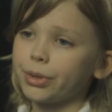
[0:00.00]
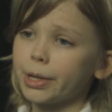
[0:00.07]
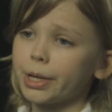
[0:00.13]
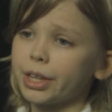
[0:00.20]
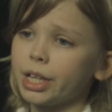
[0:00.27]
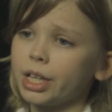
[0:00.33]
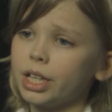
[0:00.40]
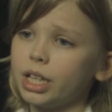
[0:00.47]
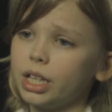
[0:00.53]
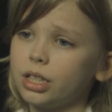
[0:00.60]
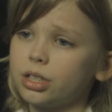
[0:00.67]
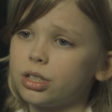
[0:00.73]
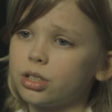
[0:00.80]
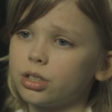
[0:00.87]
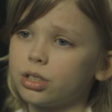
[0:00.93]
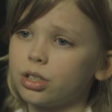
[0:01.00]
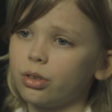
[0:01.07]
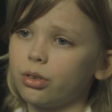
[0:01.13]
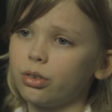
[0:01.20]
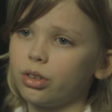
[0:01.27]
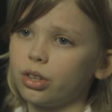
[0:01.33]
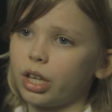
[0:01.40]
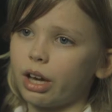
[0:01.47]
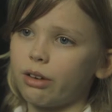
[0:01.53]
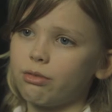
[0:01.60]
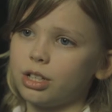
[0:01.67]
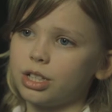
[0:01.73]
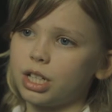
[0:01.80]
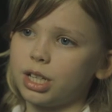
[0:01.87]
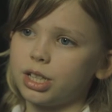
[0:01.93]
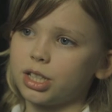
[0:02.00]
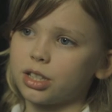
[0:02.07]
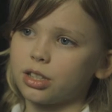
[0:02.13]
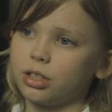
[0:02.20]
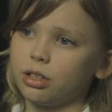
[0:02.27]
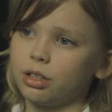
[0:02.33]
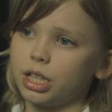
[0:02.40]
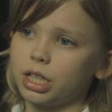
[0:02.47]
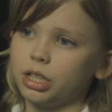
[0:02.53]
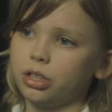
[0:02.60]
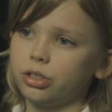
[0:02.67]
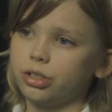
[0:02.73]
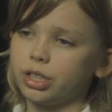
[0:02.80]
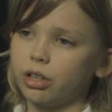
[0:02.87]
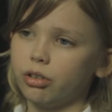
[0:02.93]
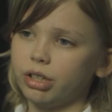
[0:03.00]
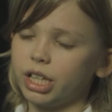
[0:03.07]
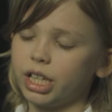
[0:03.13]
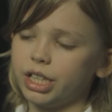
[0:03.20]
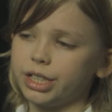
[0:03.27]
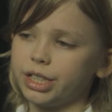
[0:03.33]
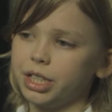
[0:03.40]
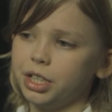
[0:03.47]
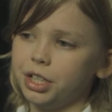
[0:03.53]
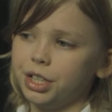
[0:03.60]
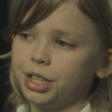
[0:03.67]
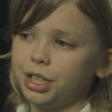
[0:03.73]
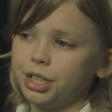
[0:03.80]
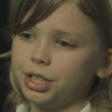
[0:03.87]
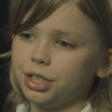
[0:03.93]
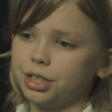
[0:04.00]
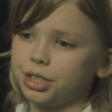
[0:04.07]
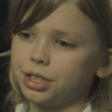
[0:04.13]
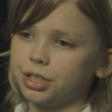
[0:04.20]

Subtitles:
I think it's just that the advertising that they use nowadays, it's